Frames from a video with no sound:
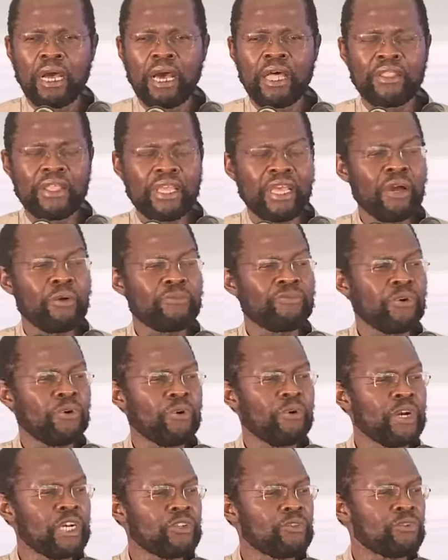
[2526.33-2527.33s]
And
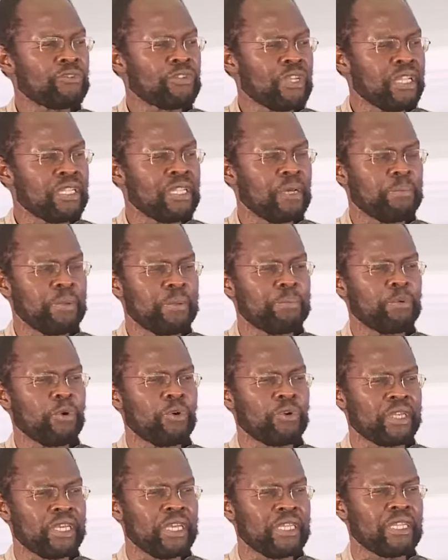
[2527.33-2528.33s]
therefore, I want to tell the people
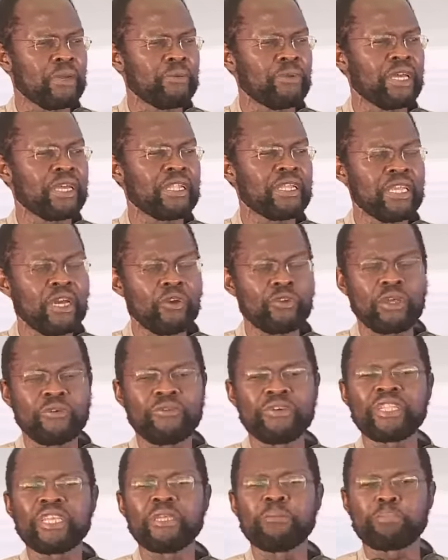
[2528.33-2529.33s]
of Kenya, we are here on a
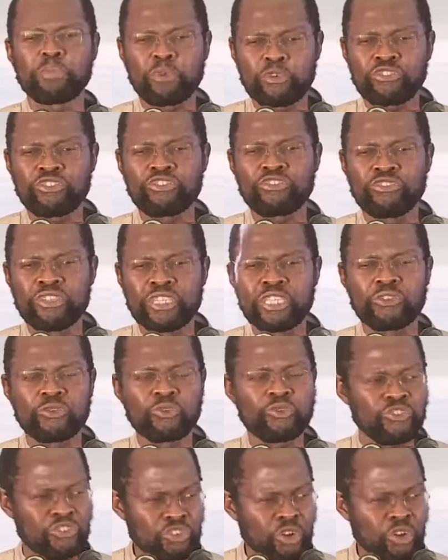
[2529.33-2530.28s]
very important day to